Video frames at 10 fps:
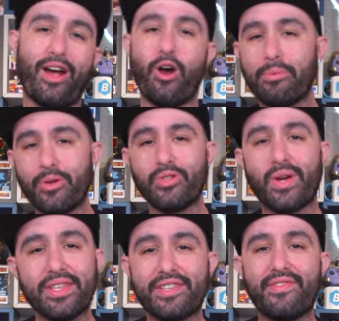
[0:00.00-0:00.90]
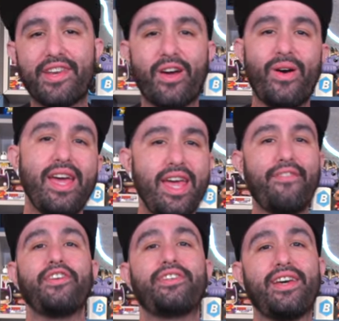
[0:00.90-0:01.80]
I hope you enjoyed this video.
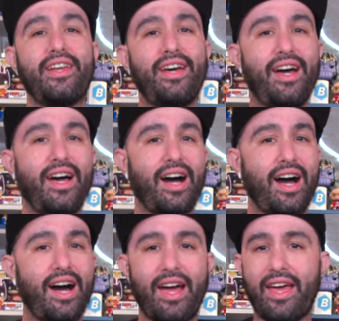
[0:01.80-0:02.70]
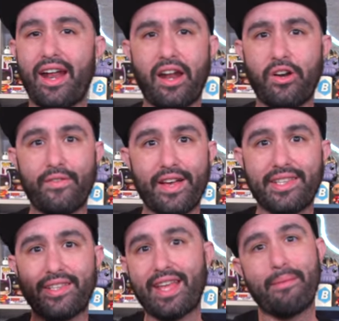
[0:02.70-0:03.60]
If you did, and I don't know if I
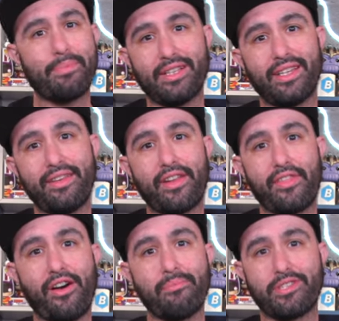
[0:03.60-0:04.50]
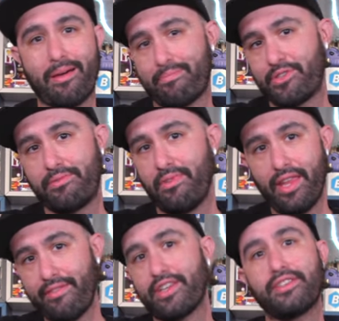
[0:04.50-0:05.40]
said that, but leave it a thumbs up.
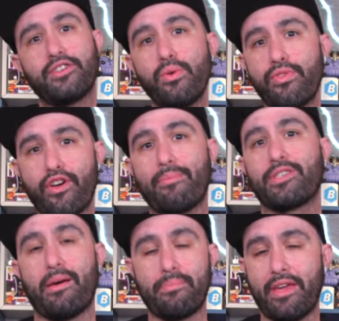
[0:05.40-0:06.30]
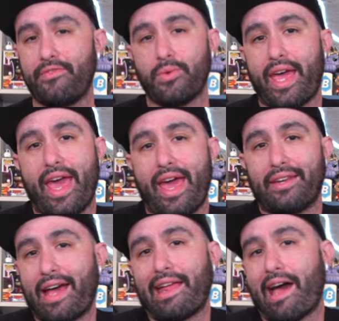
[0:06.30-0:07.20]
Leave it two thumbs up if you
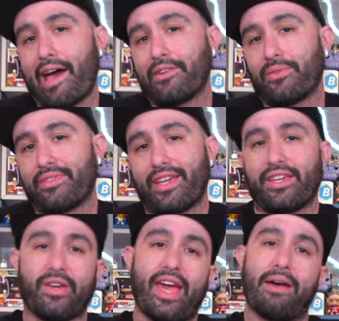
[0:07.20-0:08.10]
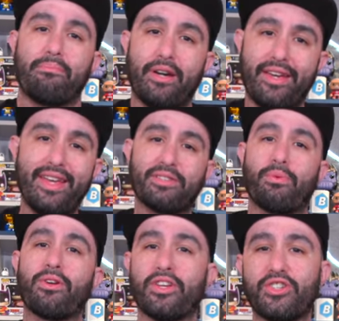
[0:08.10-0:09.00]
can. I don't think you can, but it's
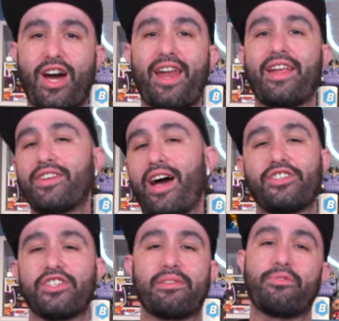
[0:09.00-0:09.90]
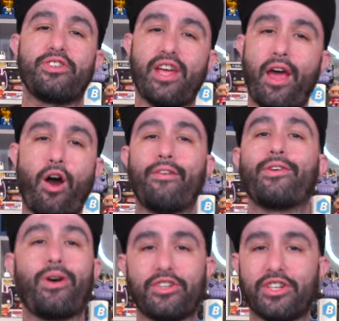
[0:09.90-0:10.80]
worth a shot. I just appreciate all of
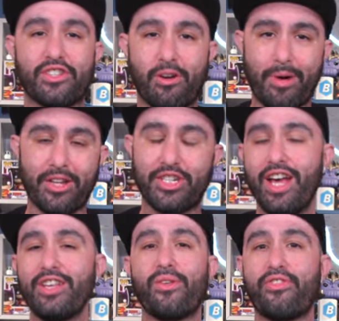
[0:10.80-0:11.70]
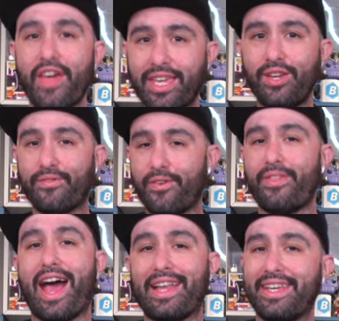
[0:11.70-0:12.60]
you watching so much. So thank you for
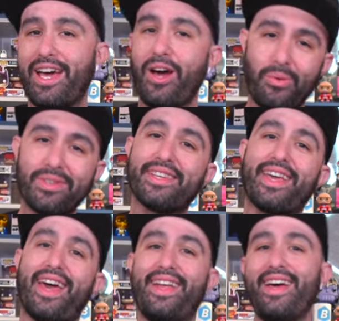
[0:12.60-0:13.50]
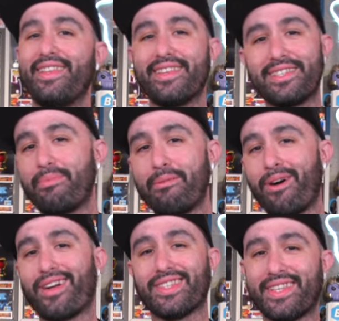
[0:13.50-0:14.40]
that. Once again, this has been
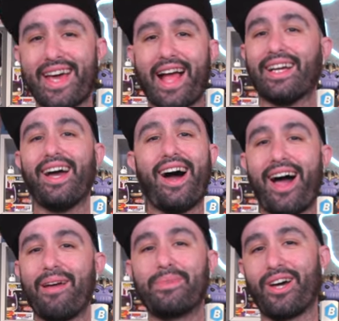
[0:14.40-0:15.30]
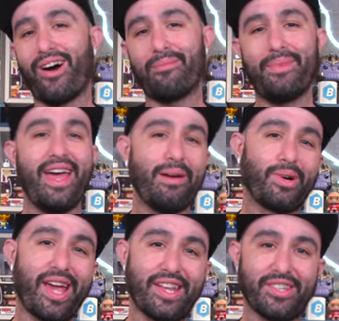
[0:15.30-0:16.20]
Box Attack. I'm Dom, and
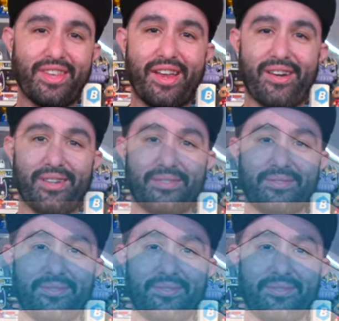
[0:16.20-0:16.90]
we'll catch you later.